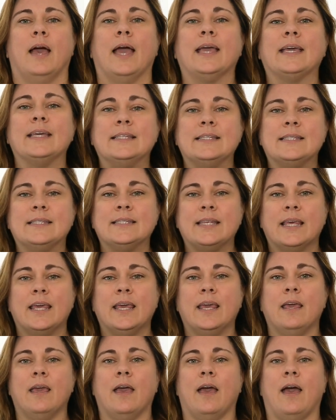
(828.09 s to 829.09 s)
I can
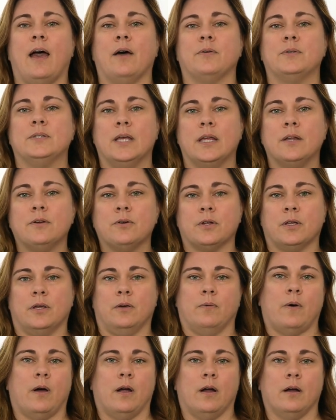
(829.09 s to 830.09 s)
see how tender
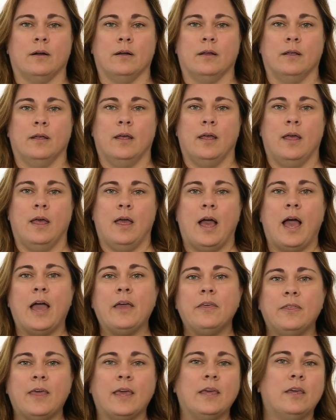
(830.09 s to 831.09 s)
you are.
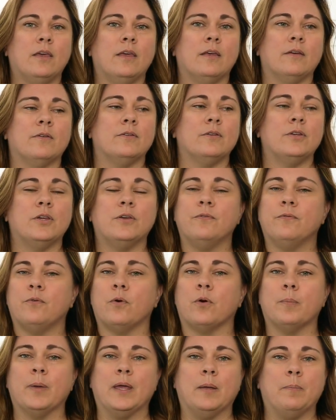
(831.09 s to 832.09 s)
I thank you
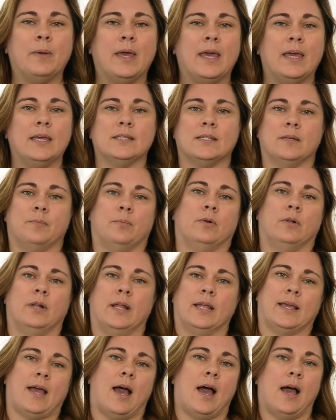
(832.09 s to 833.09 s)
for being peaceable
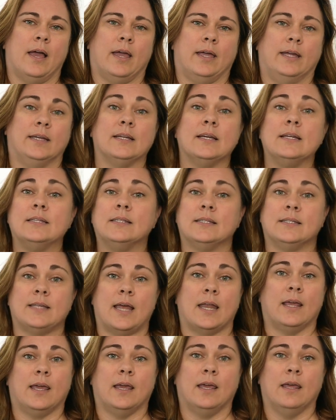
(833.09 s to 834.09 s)
and kind and
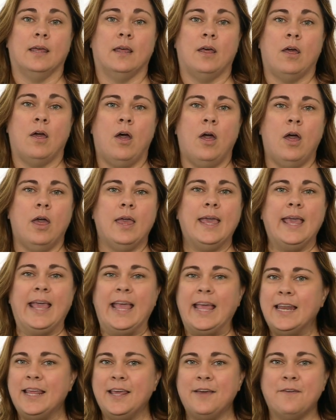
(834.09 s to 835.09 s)
steady.
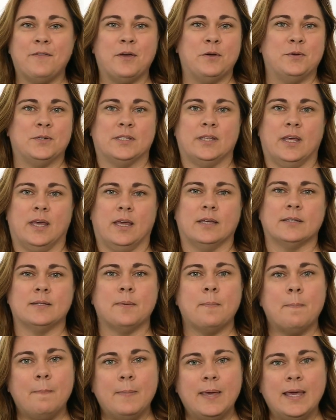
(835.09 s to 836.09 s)
Any of those
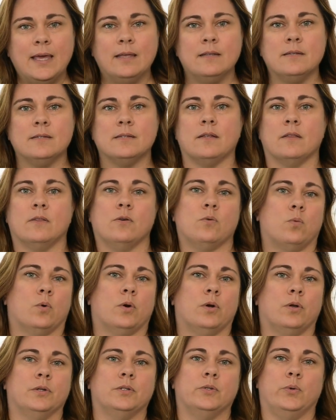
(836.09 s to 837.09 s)
things means the
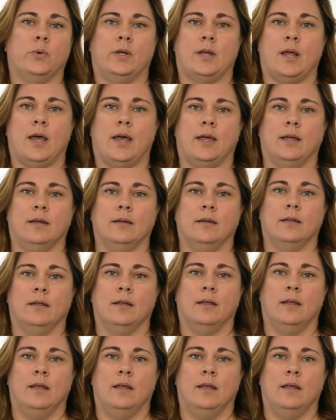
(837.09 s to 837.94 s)
world to a 9.